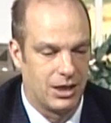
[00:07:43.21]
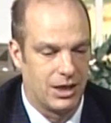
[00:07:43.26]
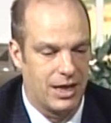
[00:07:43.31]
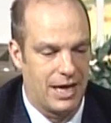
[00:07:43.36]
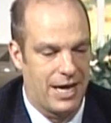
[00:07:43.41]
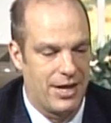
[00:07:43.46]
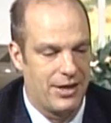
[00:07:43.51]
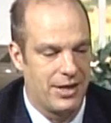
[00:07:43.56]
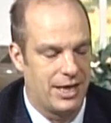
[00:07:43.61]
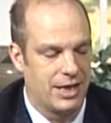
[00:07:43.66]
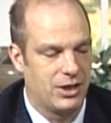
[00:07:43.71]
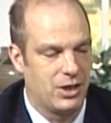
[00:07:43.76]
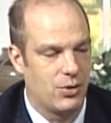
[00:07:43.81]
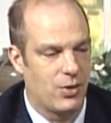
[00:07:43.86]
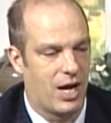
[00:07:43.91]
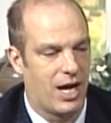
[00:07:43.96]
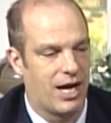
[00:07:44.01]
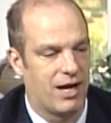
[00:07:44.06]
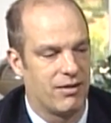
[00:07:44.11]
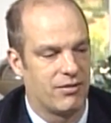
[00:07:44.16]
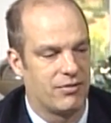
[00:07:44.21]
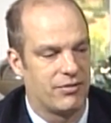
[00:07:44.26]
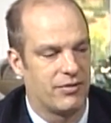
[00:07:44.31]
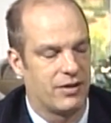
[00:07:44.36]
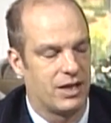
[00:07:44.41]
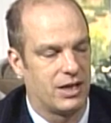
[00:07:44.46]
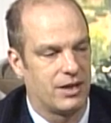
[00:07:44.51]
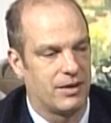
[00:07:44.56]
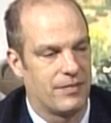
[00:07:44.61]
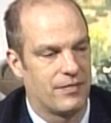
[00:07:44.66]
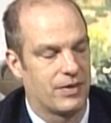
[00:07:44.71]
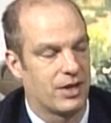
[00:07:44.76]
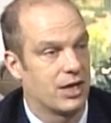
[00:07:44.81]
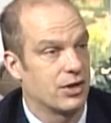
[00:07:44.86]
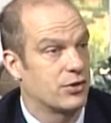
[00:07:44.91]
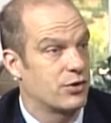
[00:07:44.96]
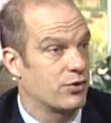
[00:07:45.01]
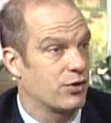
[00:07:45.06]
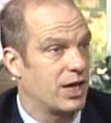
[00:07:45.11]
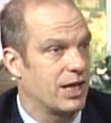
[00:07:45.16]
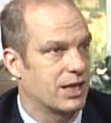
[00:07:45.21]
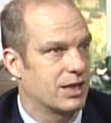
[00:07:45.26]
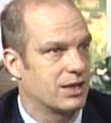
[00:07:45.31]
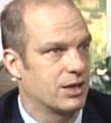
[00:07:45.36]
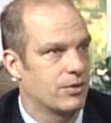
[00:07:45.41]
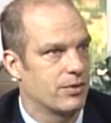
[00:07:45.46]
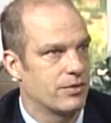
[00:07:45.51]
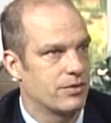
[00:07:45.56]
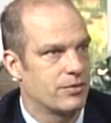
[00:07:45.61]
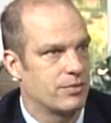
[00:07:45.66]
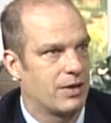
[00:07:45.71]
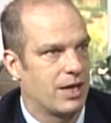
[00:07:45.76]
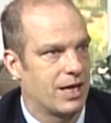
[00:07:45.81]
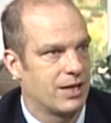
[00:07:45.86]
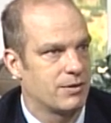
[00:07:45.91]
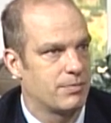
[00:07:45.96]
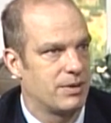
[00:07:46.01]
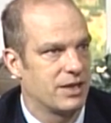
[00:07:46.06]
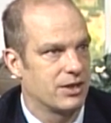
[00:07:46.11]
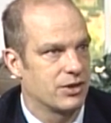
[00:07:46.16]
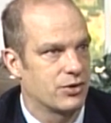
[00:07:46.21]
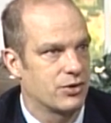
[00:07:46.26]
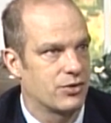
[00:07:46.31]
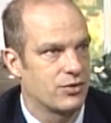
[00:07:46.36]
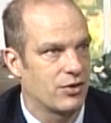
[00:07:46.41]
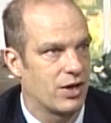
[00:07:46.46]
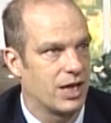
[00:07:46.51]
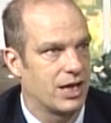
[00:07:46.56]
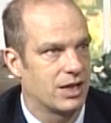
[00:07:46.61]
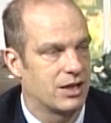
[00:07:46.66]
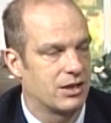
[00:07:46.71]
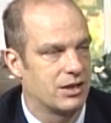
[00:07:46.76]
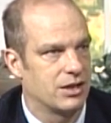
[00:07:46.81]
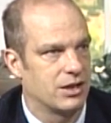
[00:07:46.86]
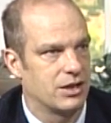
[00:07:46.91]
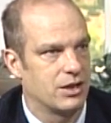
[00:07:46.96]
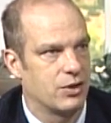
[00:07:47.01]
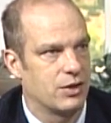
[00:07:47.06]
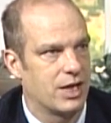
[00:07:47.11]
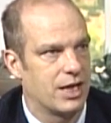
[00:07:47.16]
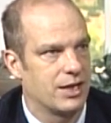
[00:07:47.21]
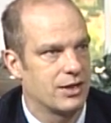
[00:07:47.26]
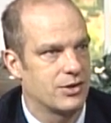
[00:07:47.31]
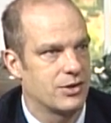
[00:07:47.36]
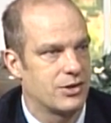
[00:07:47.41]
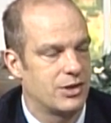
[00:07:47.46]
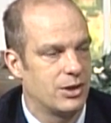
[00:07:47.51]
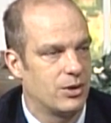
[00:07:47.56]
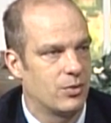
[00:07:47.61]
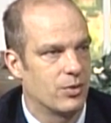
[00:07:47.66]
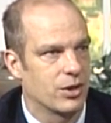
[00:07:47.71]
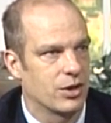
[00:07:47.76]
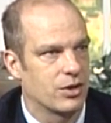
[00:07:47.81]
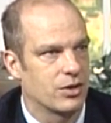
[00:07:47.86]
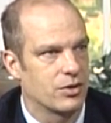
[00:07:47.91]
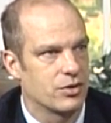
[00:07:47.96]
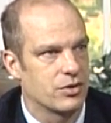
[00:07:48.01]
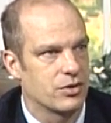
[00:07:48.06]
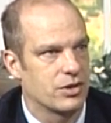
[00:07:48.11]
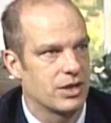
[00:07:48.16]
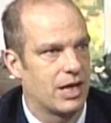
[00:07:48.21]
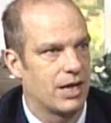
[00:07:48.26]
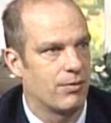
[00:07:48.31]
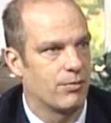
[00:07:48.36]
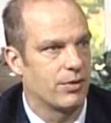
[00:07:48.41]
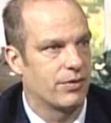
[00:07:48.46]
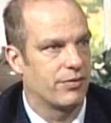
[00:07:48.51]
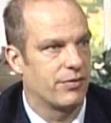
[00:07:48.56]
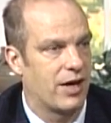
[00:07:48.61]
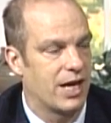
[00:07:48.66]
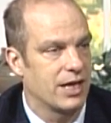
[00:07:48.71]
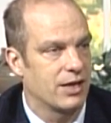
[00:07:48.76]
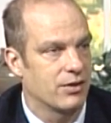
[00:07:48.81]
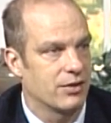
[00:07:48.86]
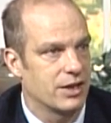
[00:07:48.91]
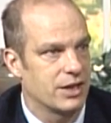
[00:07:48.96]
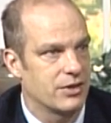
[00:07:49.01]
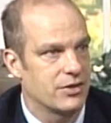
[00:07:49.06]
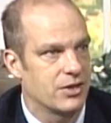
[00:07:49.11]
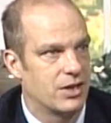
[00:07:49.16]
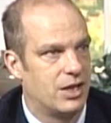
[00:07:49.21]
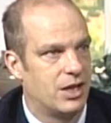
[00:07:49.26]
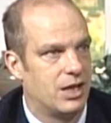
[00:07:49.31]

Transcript: And then you have a strike. There has been a strike, the United Steelworkers at refineries.